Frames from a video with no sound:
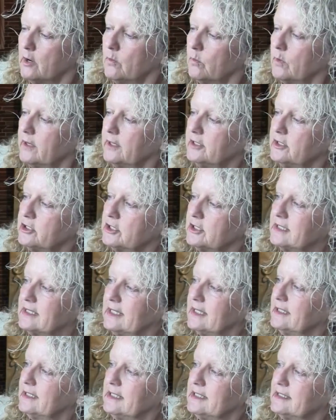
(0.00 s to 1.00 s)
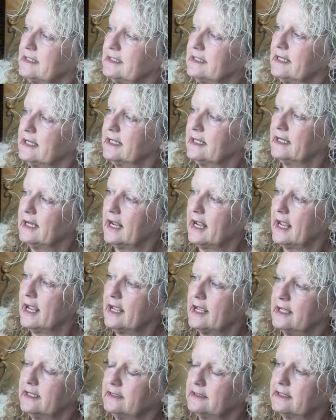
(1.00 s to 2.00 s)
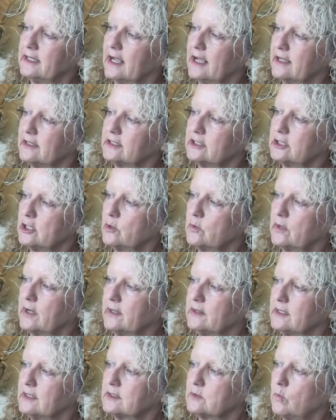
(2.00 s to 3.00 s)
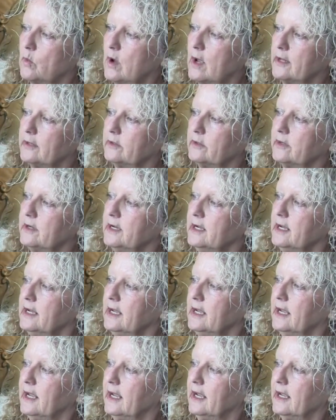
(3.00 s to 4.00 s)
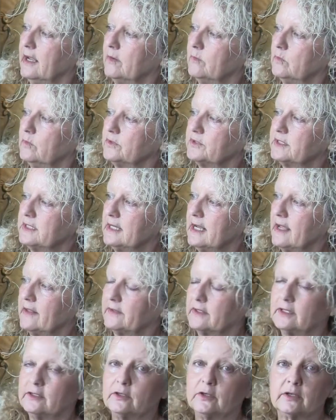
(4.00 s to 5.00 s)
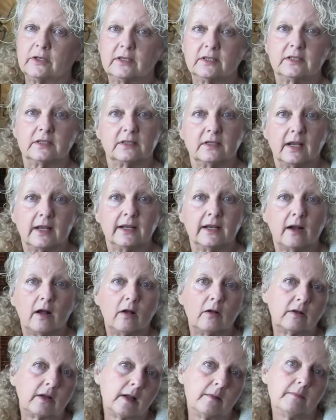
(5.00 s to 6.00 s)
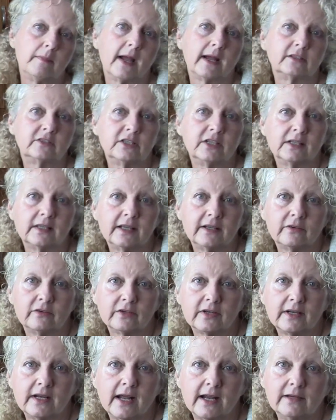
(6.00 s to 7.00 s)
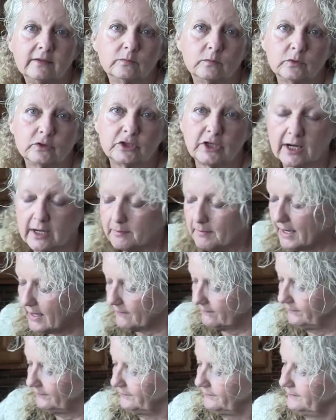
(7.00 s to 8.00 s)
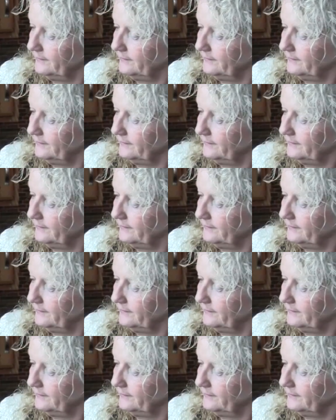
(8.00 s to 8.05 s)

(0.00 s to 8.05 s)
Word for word: We're going to just let these sit and uh, soak in this water and we'll see how they look and I'll come back to you later tonight and we'll check them out.